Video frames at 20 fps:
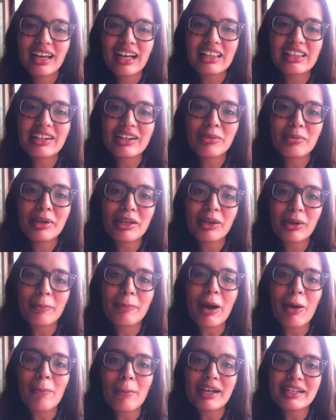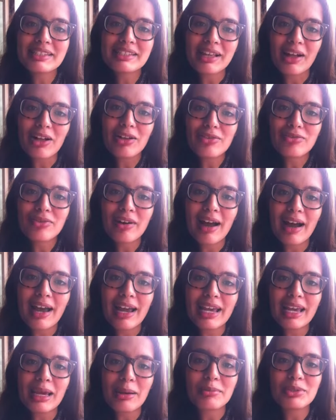A little bit about myself. I
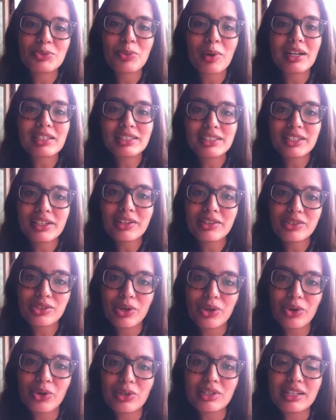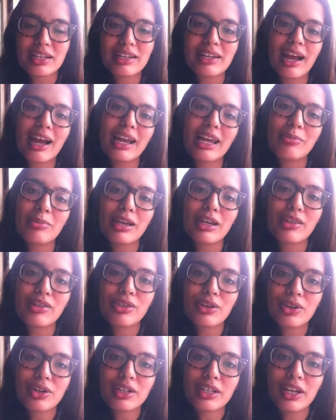am 20 years old and I am a
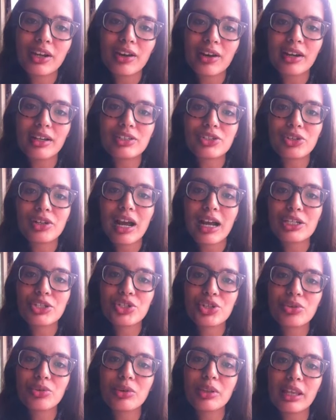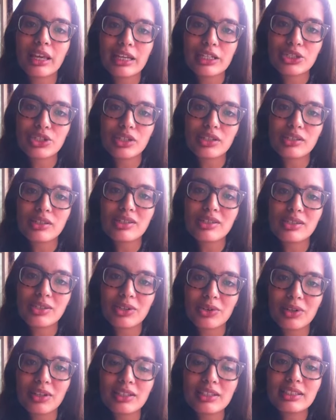third year international relations
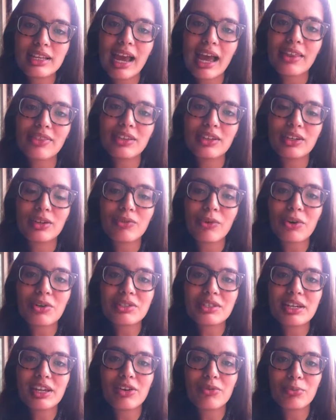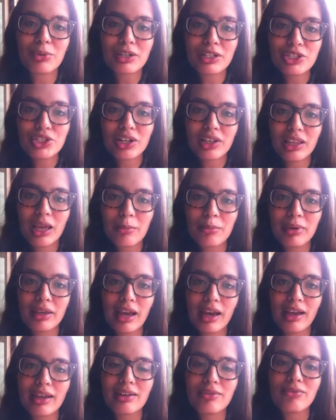student at the University of British
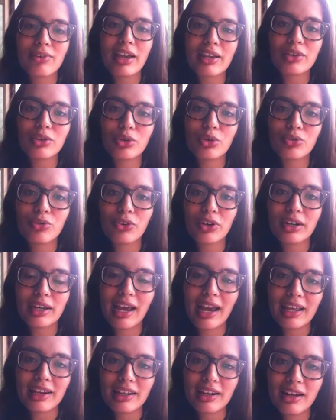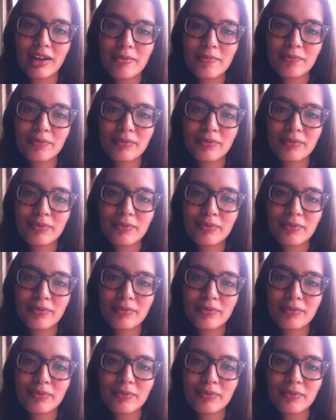Columbia in Vancouver, Canada.